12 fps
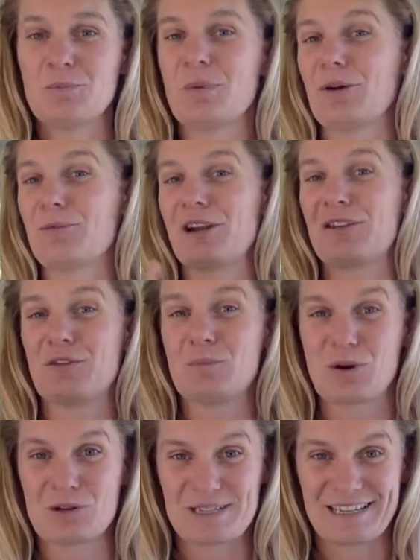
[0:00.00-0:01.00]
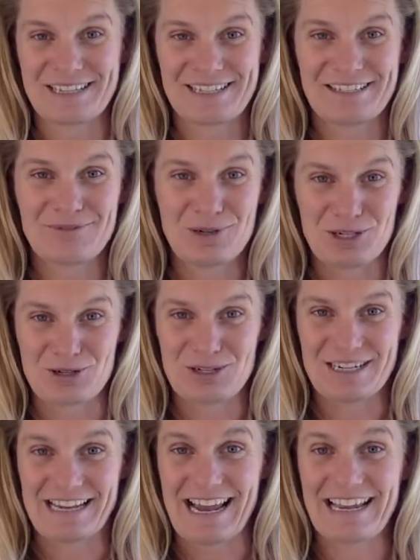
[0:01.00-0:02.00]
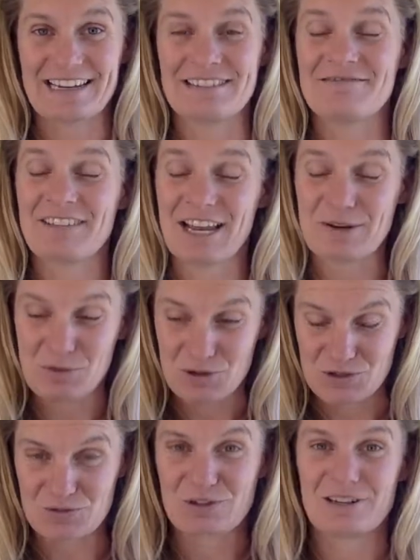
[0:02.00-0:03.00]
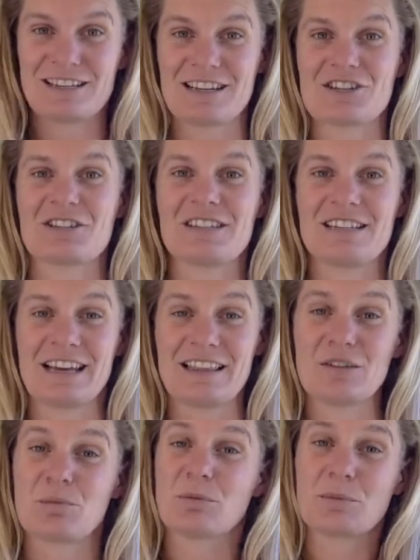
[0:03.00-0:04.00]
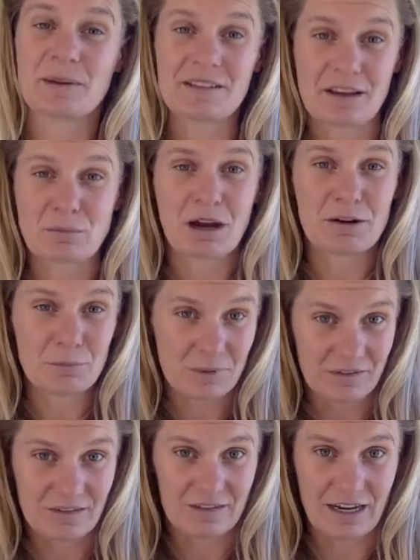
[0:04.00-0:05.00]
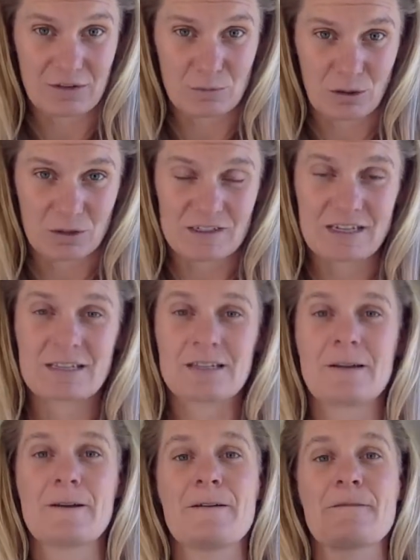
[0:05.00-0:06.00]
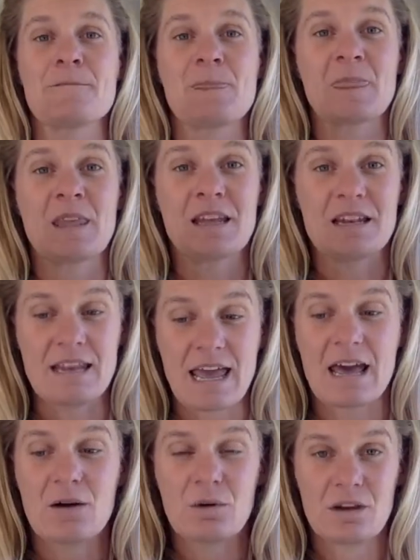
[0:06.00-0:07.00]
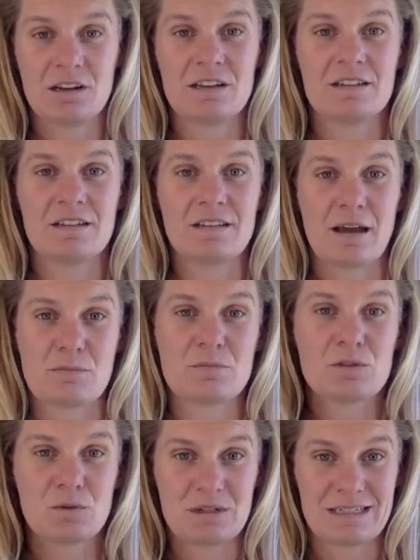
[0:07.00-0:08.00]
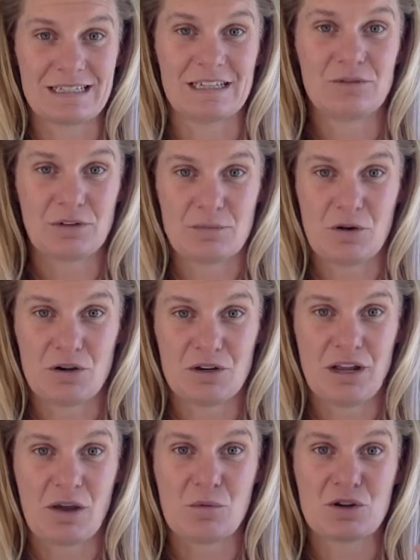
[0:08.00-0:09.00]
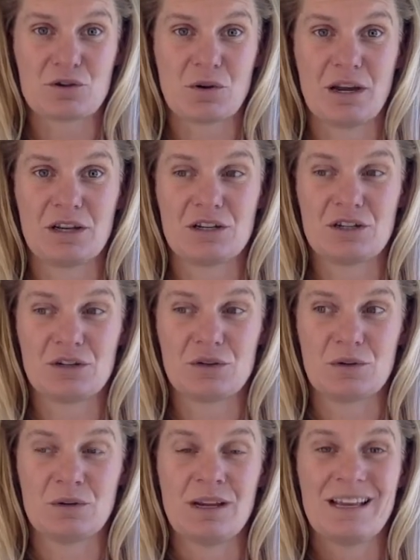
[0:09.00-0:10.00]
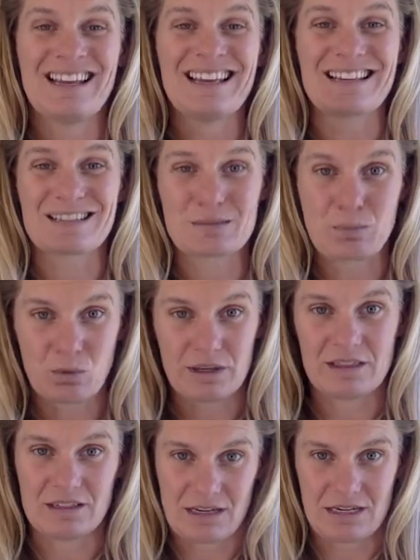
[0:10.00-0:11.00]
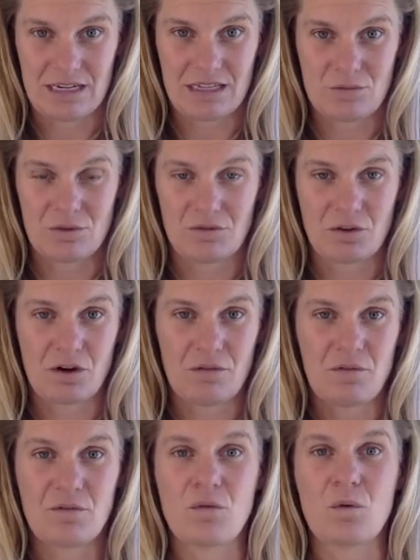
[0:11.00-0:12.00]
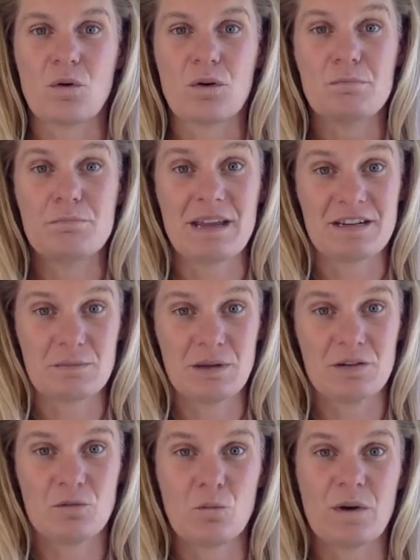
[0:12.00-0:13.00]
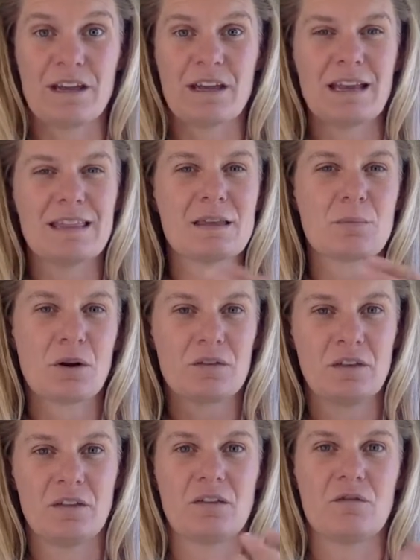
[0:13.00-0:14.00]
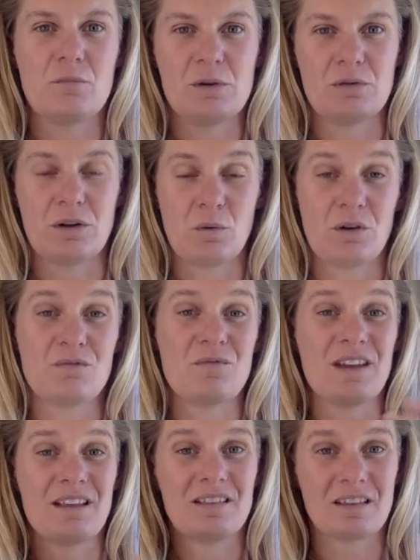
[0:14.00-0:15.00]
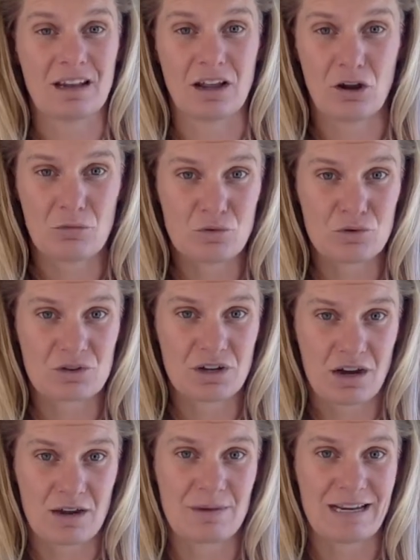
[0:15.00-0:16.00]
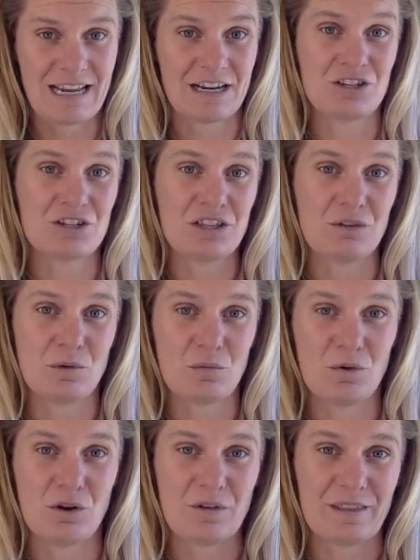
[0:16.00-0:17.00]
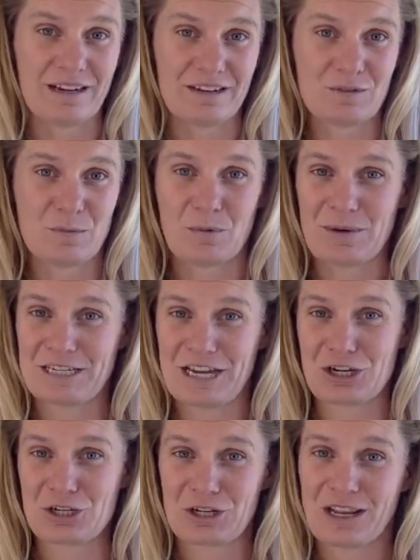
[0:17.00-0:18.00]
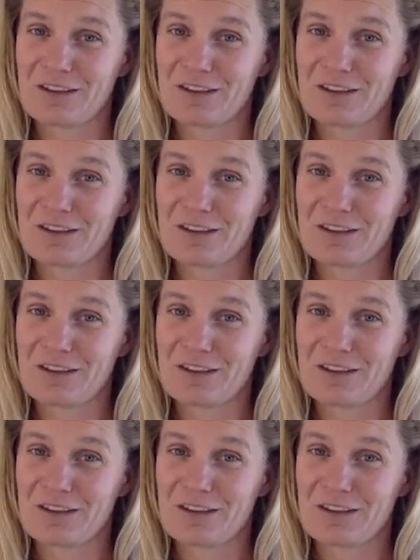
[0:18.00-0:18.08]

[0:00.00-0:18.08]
by whatever process we do today, and in most organizations today, that's probably some kind of business case process. Now we're in some sort of delivery mode, and we're trying to exploit this idea that we've got for betterment. We're in the process of building. We're investing a lot more time and energy than we were in that experimentation